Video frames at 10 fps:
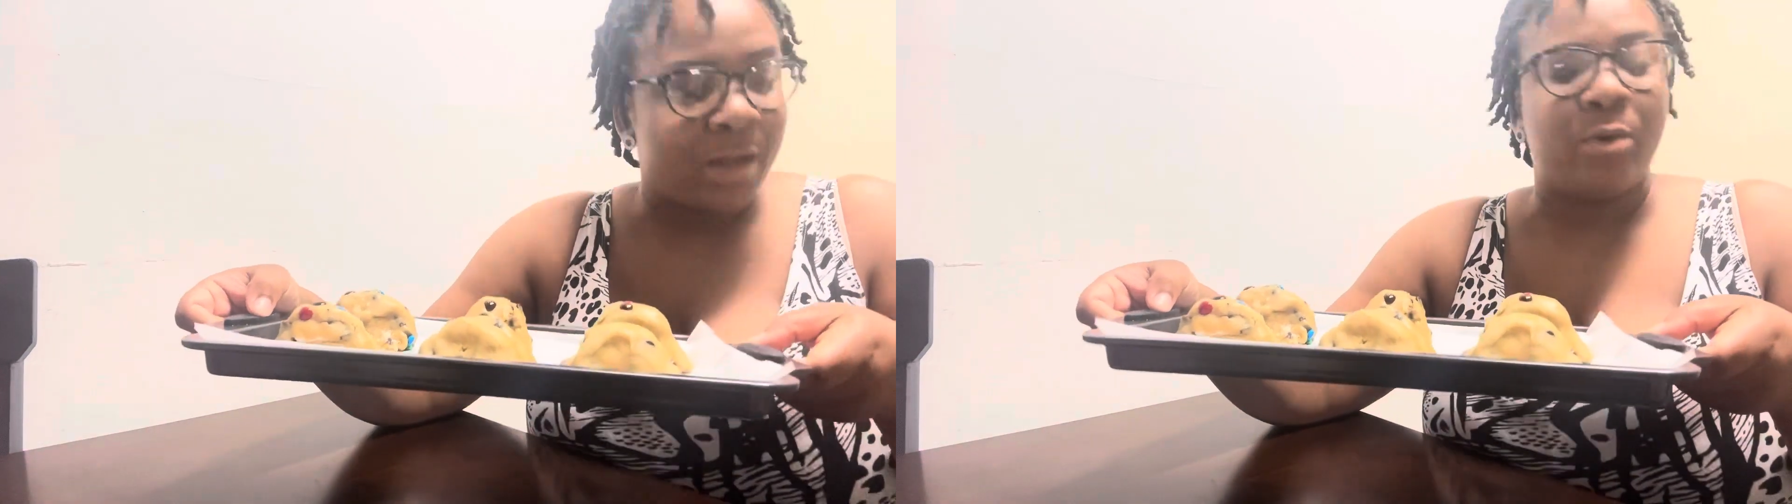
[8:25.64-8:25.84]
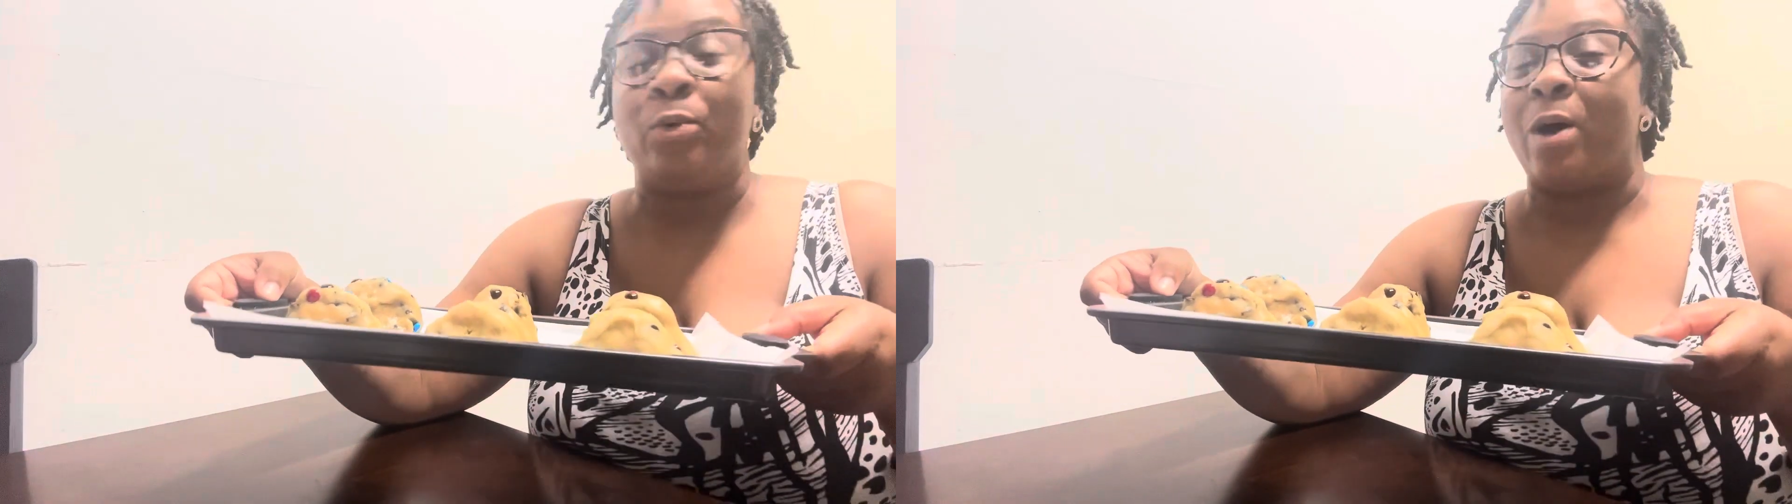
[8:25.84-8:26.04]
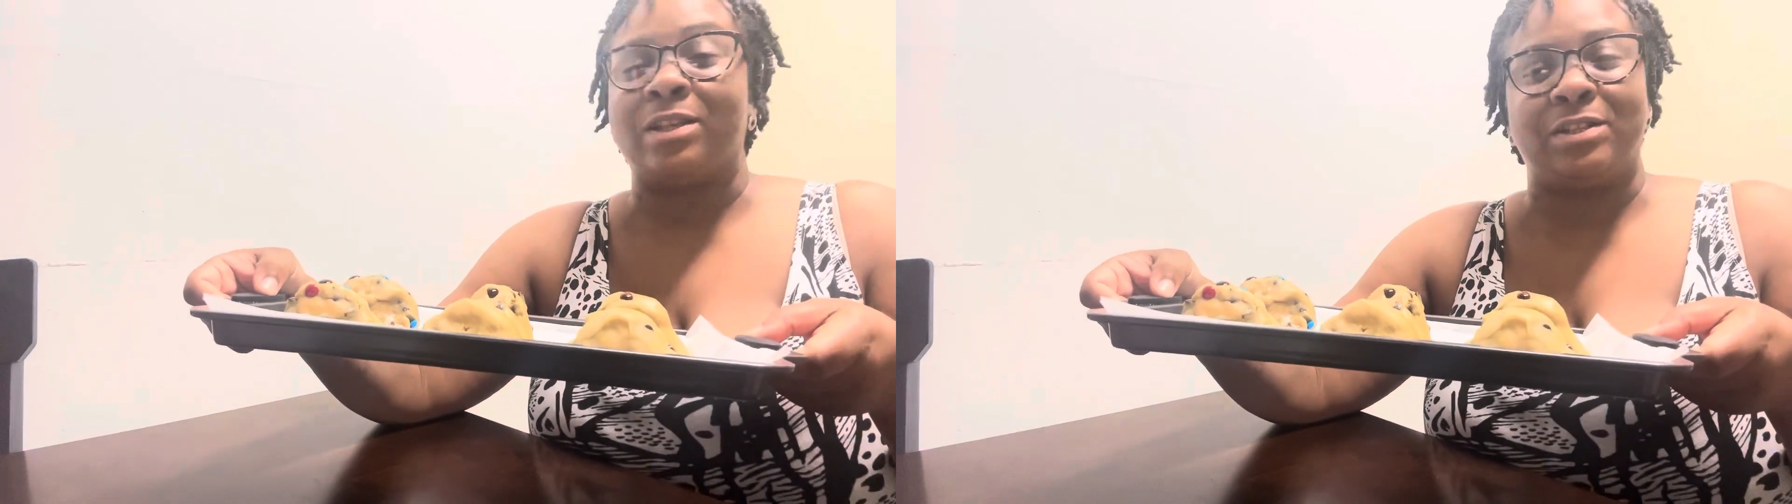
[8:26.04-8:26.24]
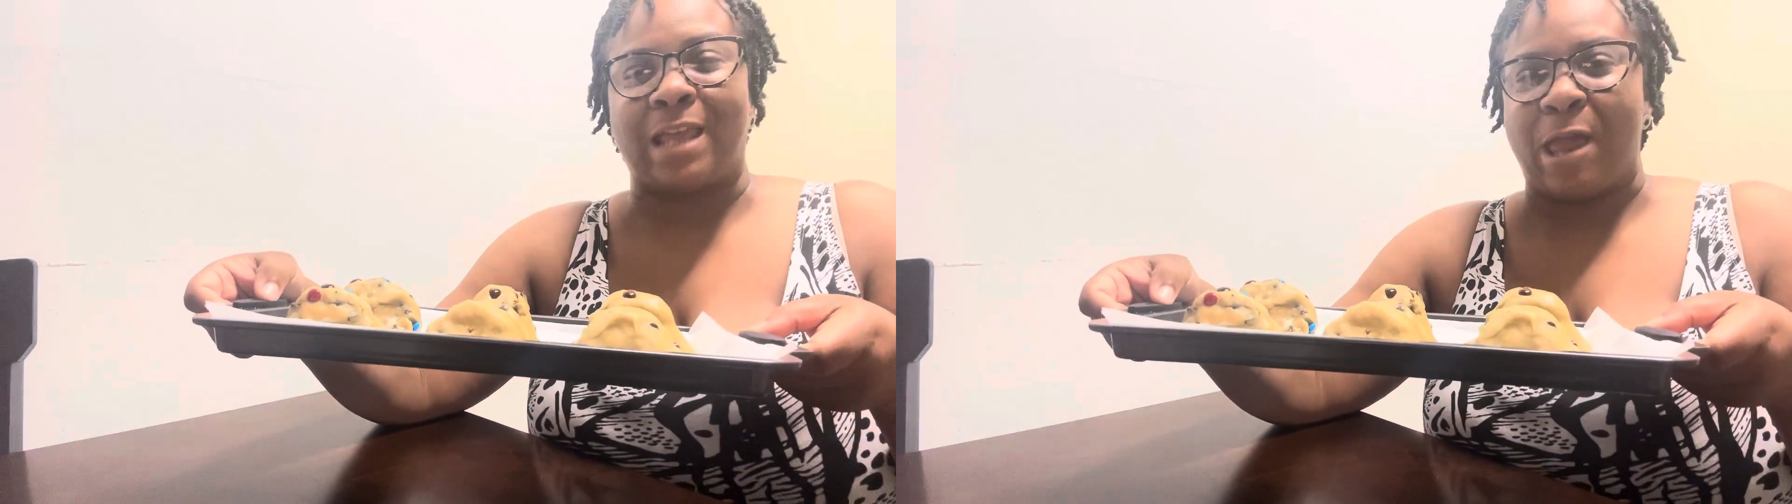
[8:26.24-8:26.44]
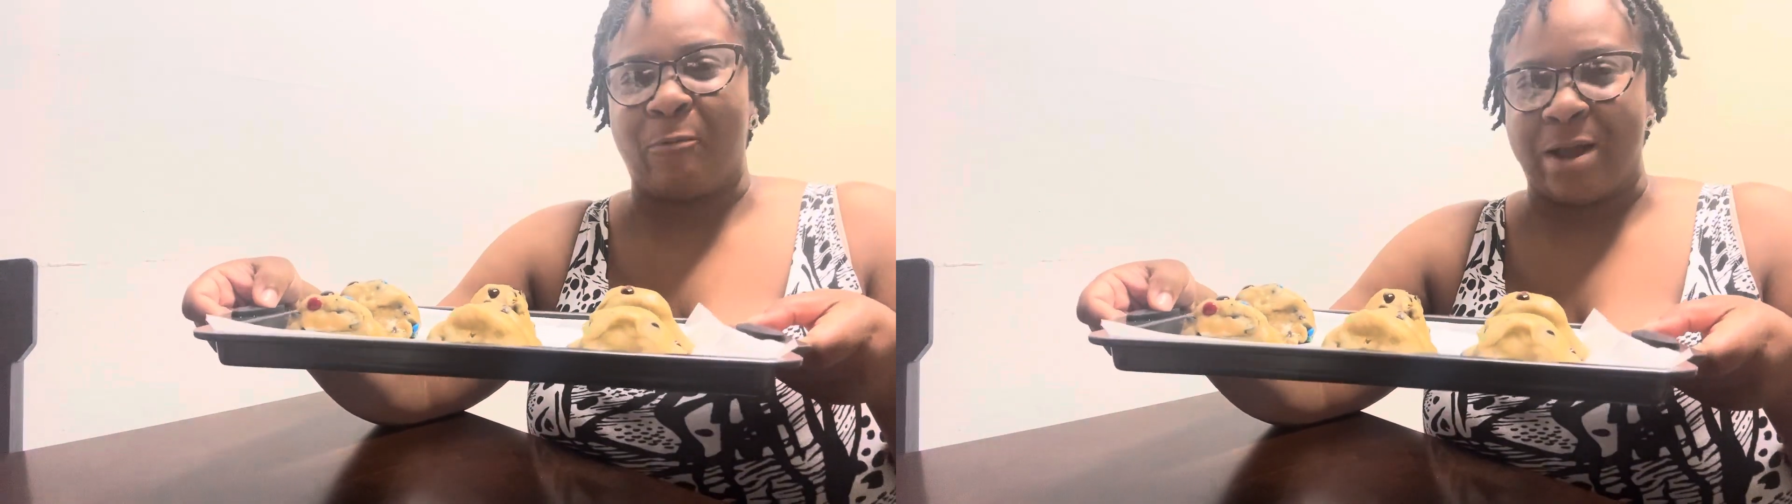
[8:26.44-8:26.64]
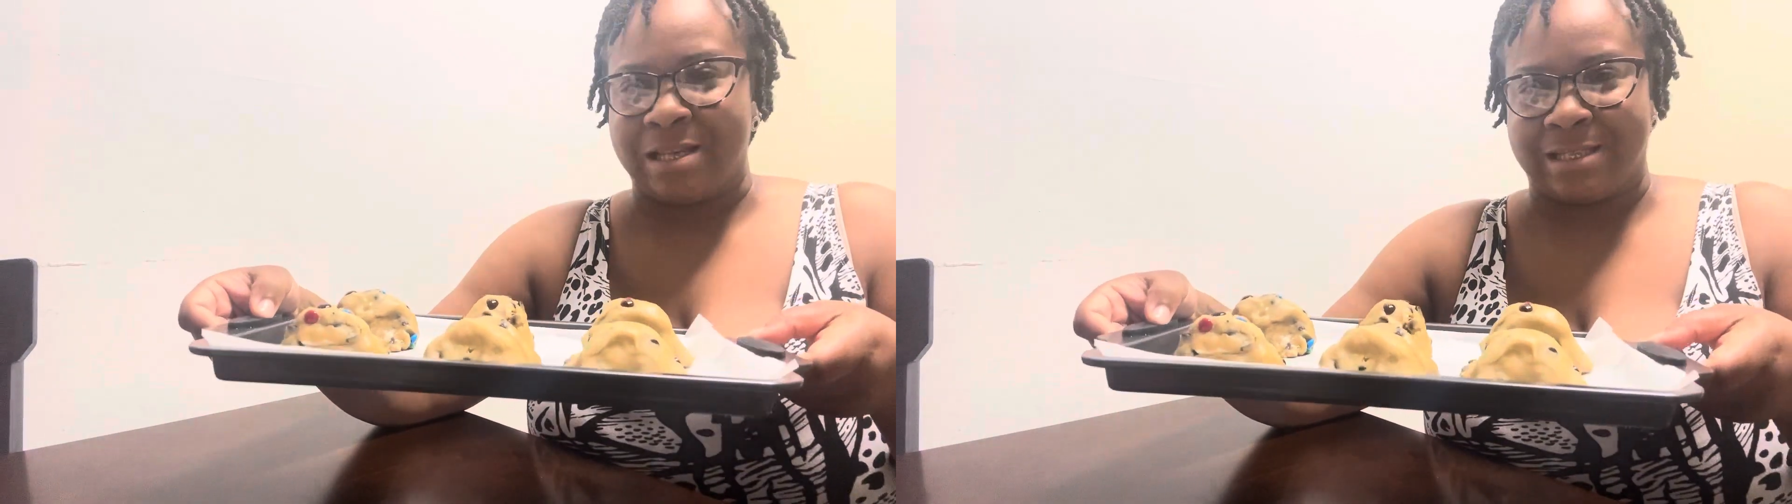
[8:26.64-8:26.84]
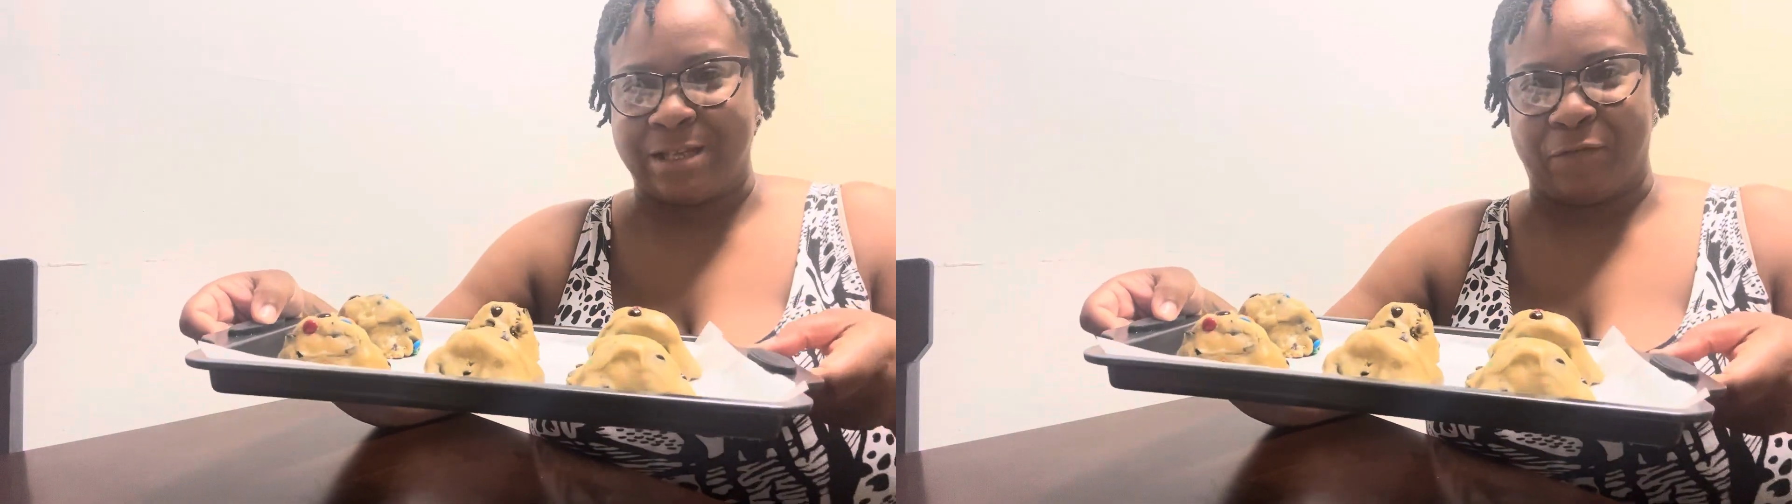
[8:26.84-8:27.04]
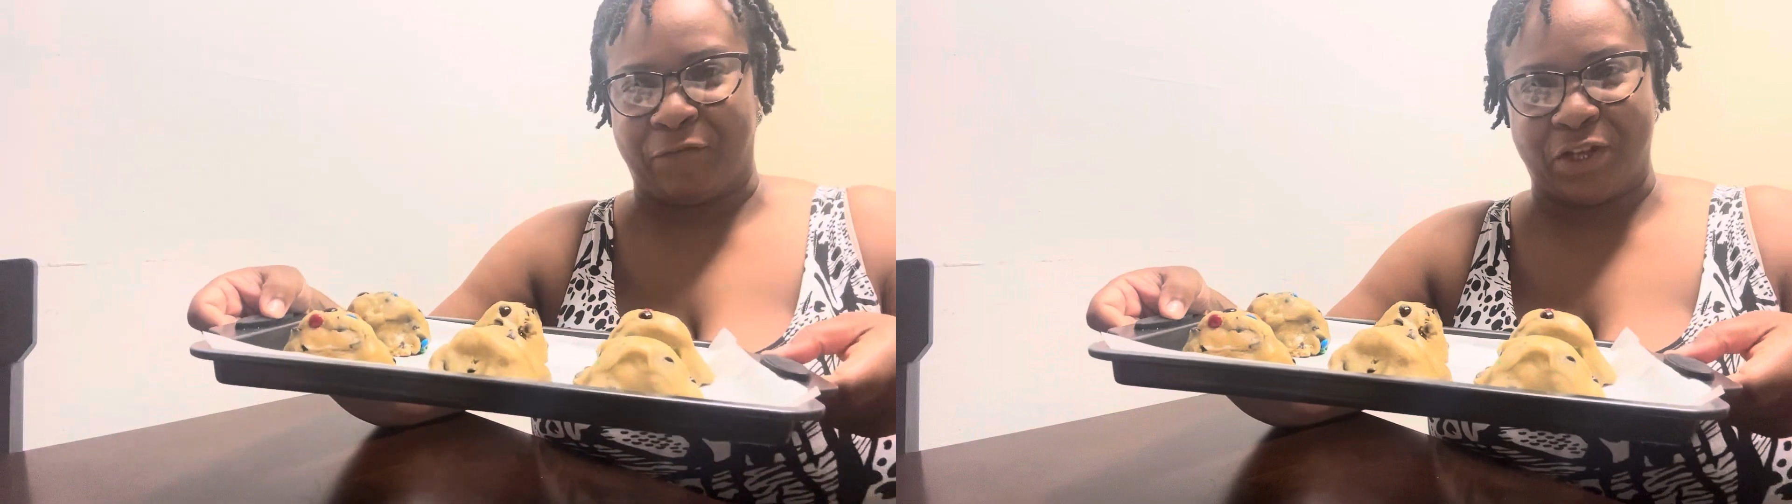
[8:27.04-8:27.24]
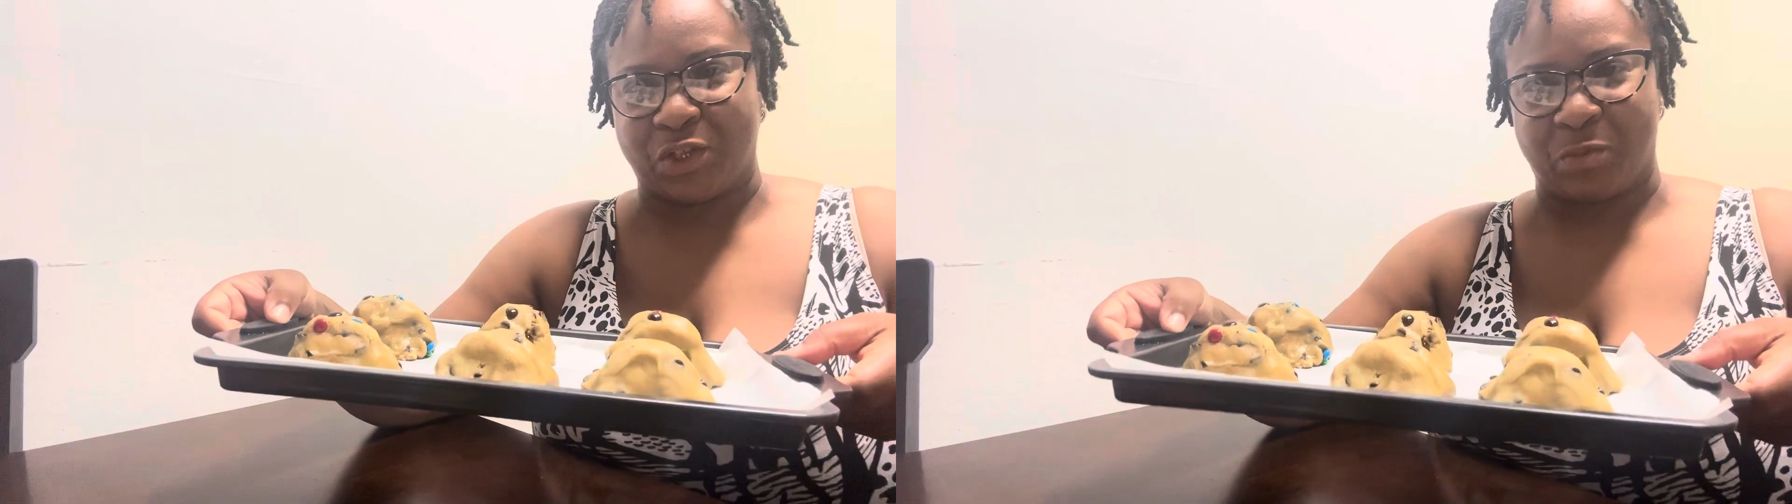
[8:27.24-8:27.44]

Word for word: ooh, I just can't wait to see the finishing